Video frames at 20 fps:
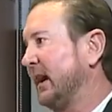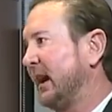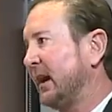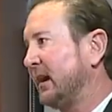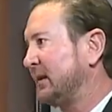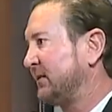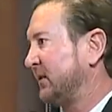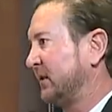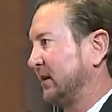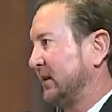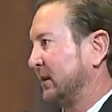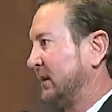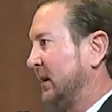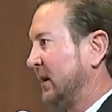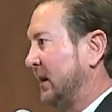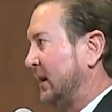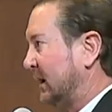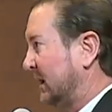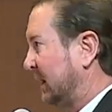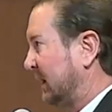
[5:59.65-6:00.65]
ever.
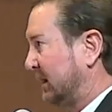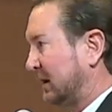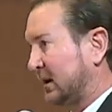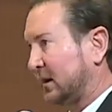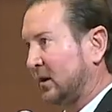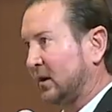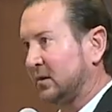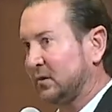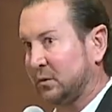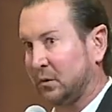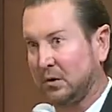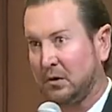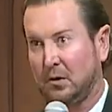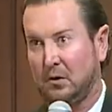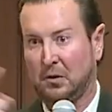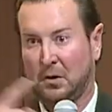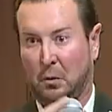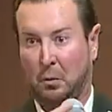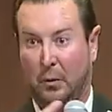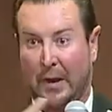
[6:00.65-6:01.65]
And the cars were
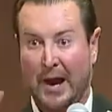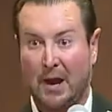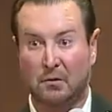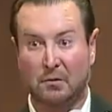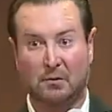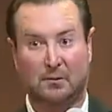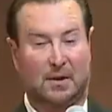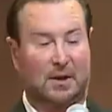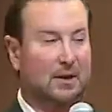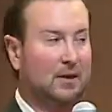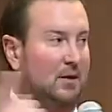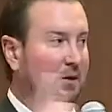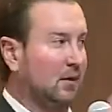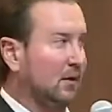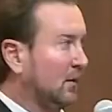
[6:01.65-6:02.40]
going around me.